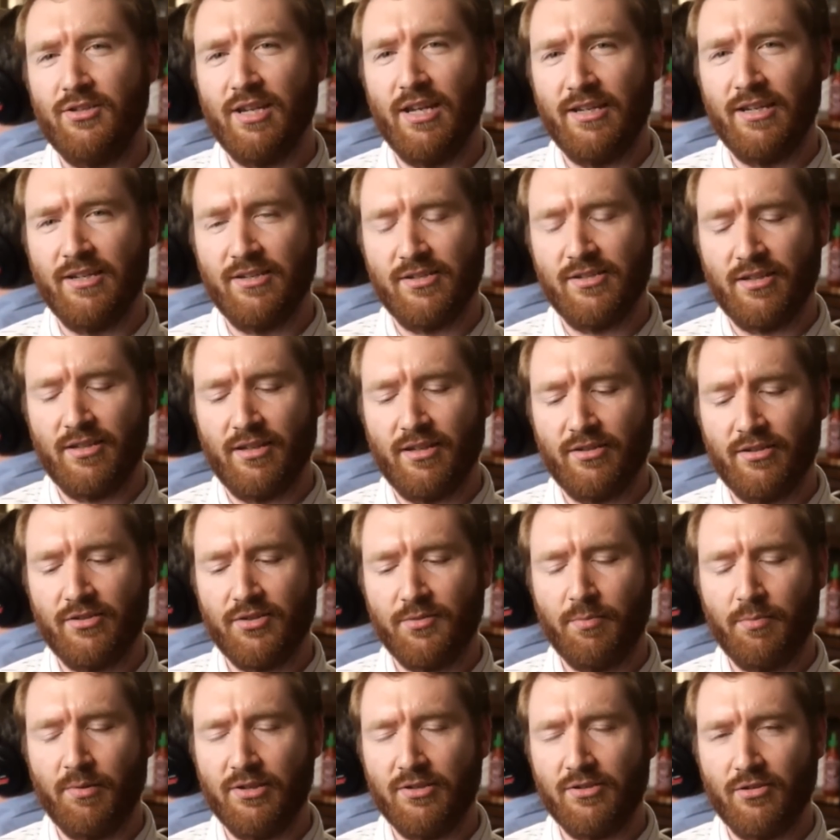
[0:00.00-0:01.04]
take his things.
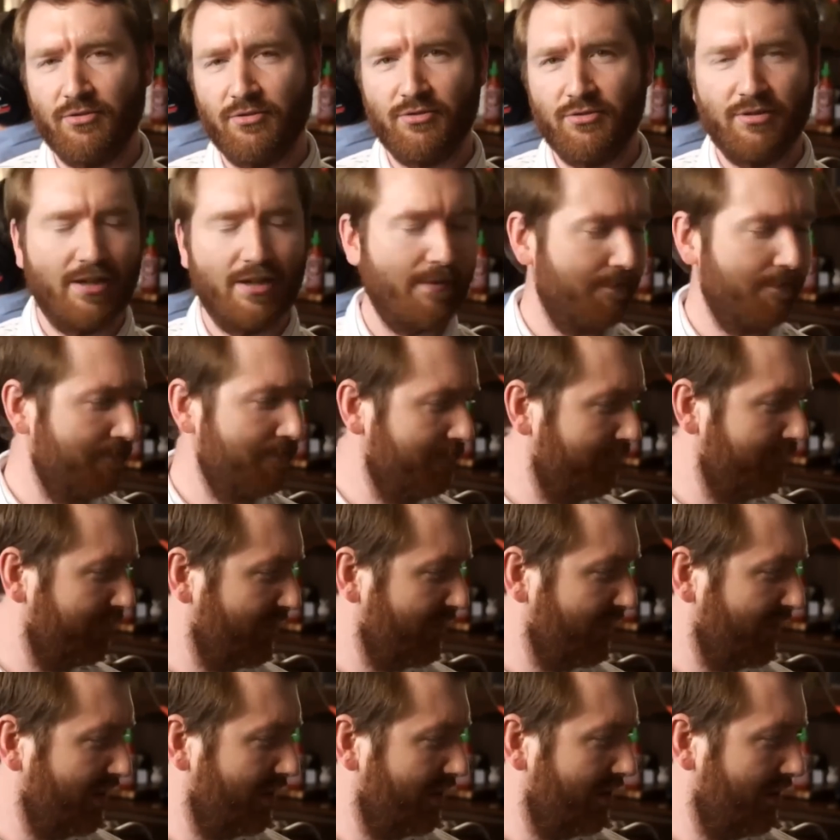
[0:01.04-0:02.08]
So please don't do that.
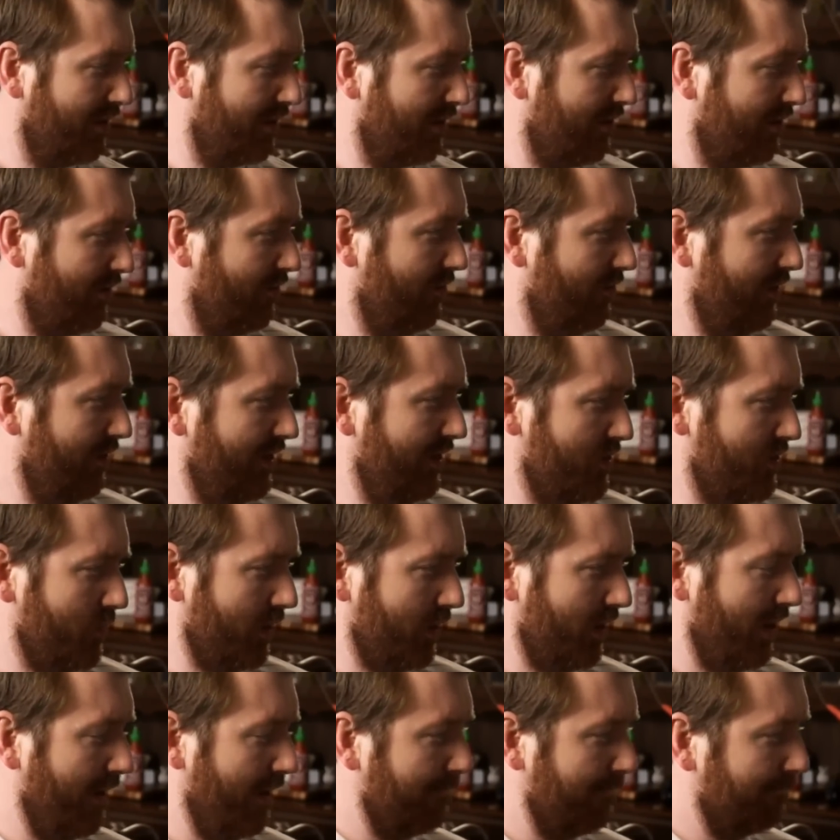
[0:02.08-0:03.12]
What else we
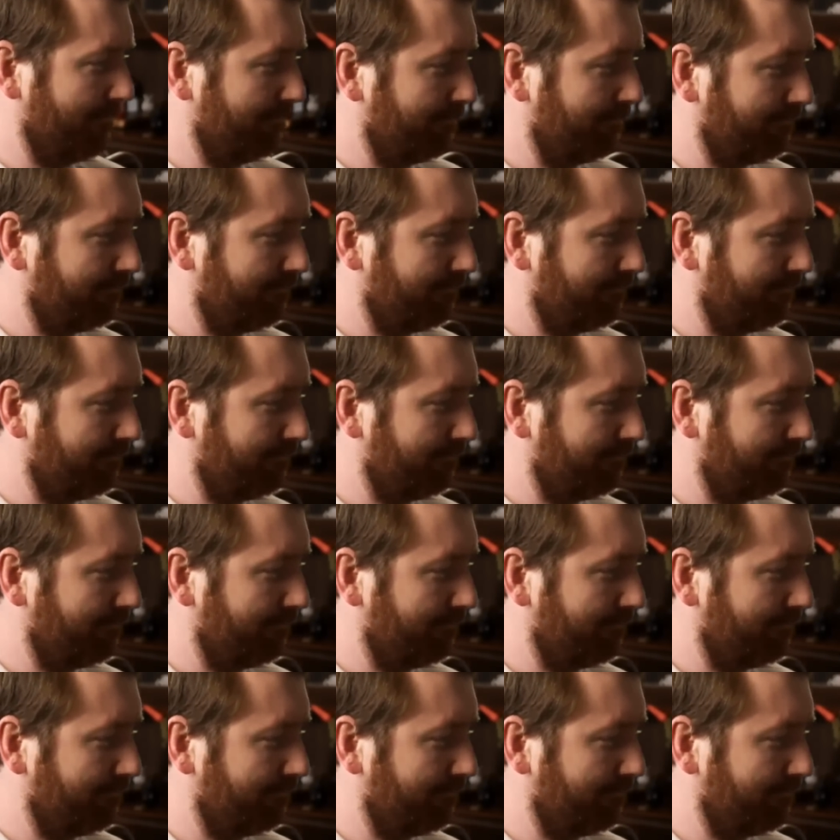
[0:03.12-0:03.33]
got?